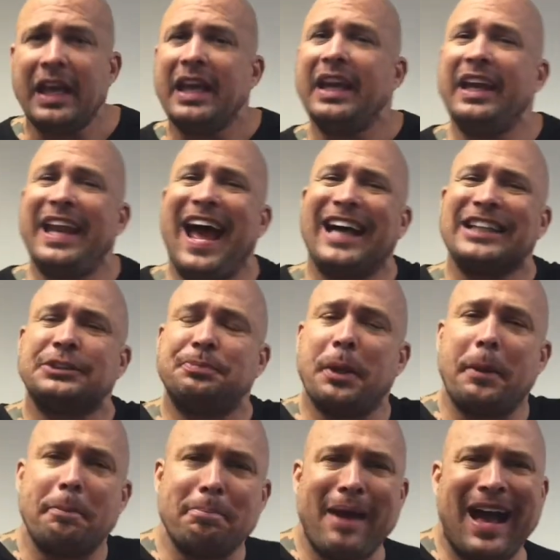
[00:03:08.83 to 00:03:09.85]
It has to
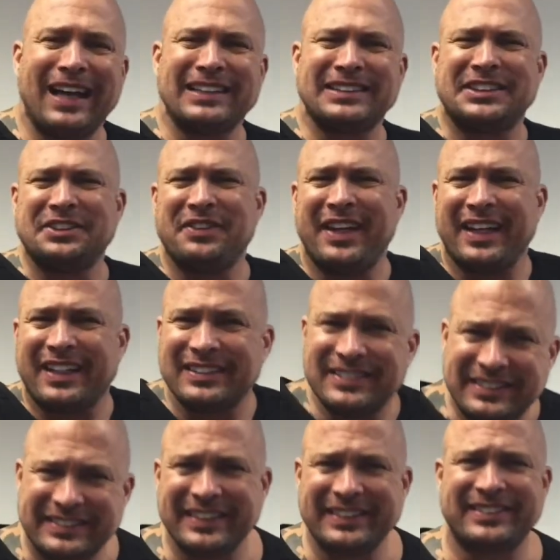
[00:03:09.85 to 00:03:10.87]
be massive and
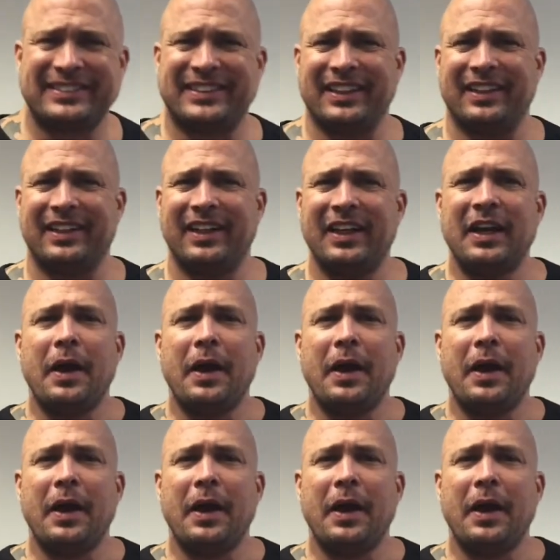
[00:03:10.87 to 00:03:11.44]
consistent.